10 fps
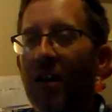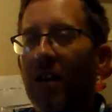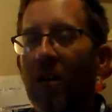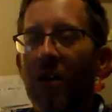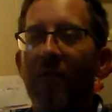They
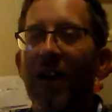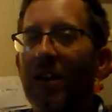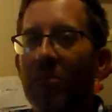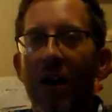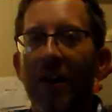had a lot of
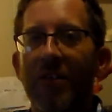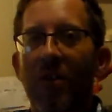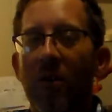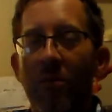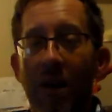vacuum lines
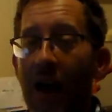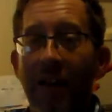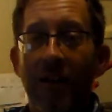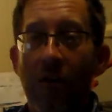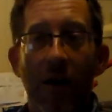on them, and
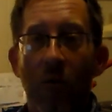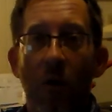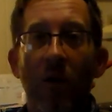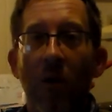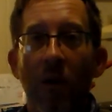I didn't know how to
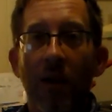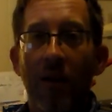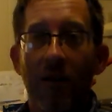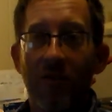work on it.